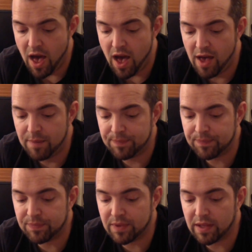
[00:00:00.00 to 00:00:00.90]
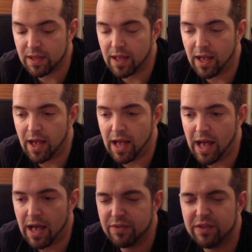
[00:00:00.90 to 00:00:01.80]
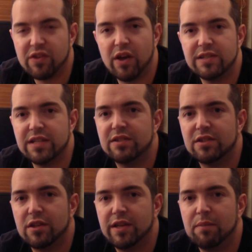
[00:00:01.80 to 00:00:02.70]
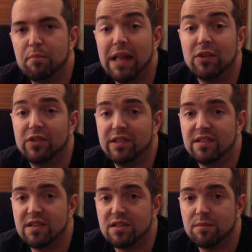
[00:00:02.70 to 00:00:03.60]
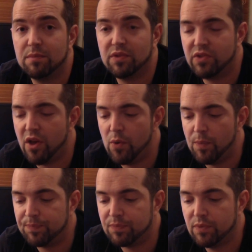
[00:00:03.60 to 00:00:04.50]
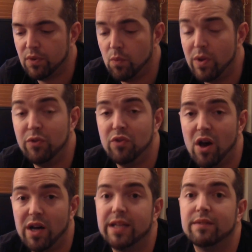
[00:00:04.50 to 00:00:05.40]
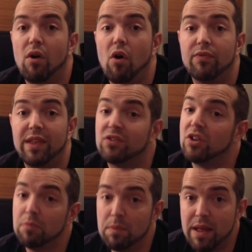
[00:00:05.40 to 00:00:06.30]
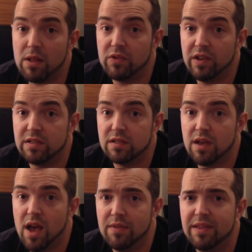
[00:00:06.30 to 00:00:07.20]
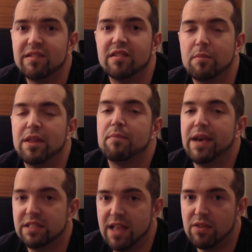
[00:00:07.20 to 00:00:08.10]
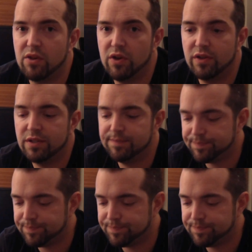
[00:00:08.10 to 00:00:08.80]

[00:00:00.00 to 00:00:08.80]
And this ties into the penalty system. So when you die, there's going to be penalties, and this is the bit that makes death hurt.